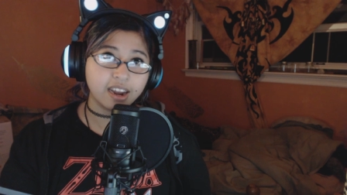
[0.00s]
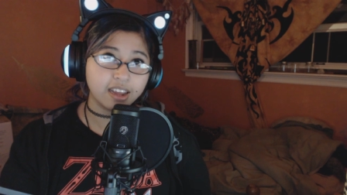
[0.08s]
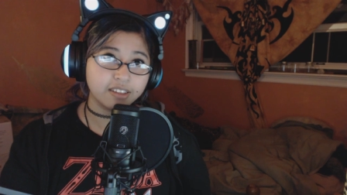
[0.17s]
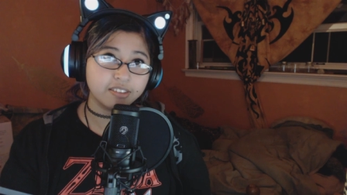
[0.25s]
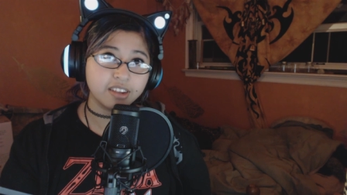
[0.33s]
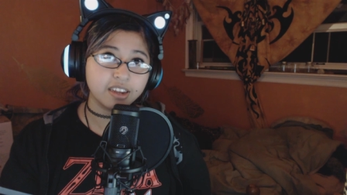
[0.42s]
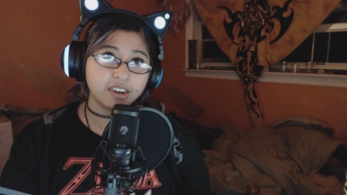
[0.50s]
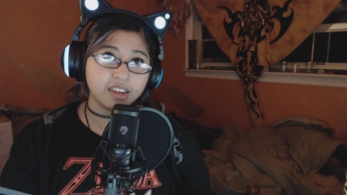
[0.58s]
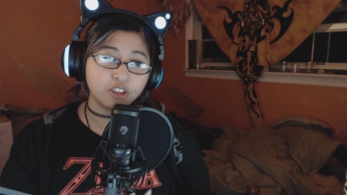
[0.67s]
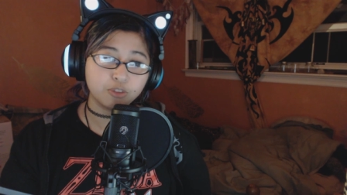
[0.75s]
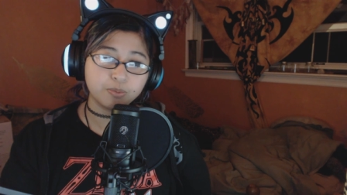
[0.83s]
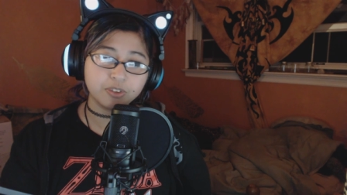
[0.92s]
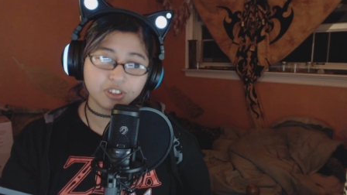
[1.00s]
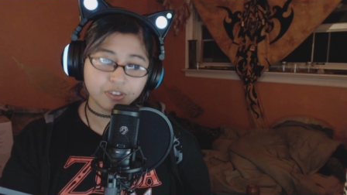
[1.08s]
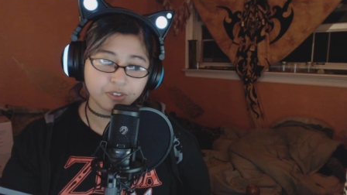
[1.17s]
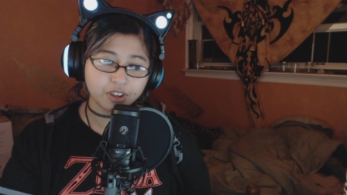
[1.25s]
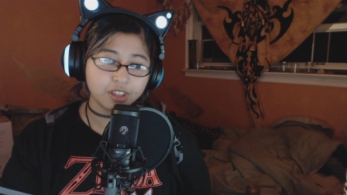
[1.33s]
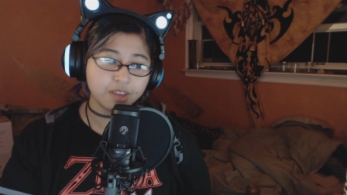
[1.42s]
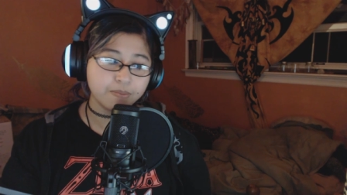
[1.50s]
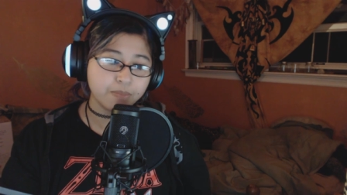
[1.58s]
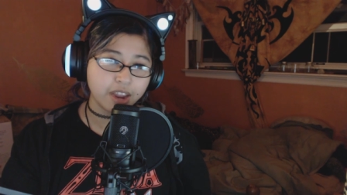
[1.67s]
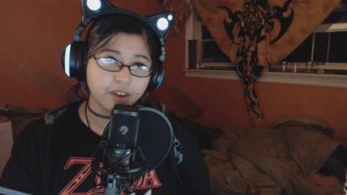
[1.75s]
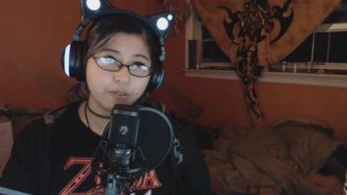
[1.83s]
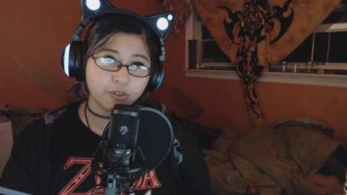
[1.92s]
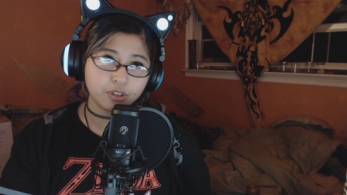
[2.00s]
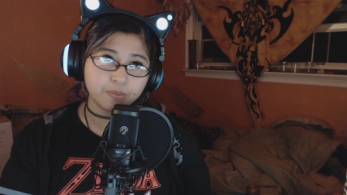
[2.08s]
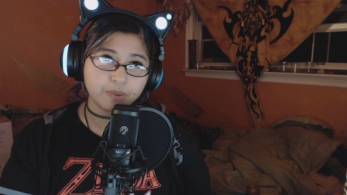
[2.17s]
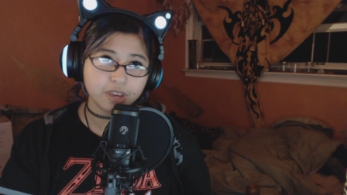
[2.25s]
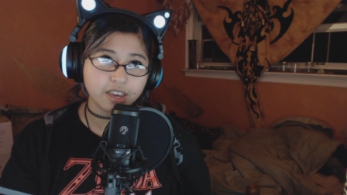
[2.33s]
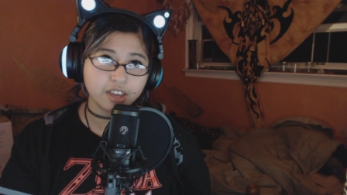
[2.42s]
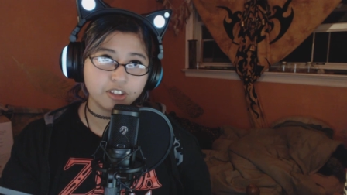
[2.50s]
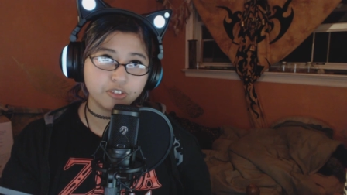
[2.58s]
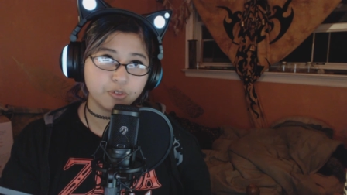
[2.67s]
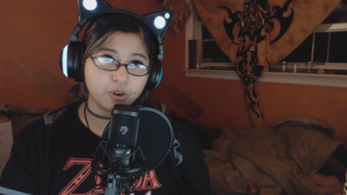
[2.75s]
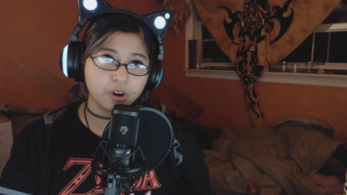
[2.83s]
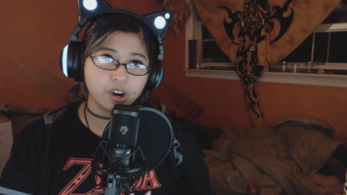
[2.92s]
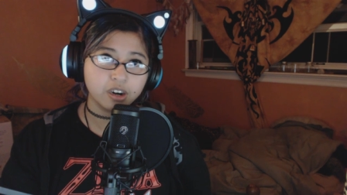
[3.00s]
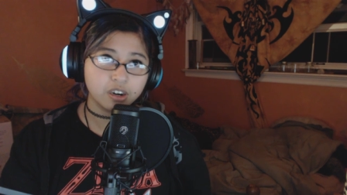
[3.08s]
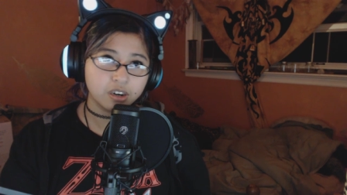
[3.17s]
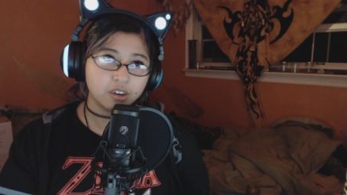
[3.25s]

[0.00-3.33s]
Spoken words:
that headset is specifically made for the PS4,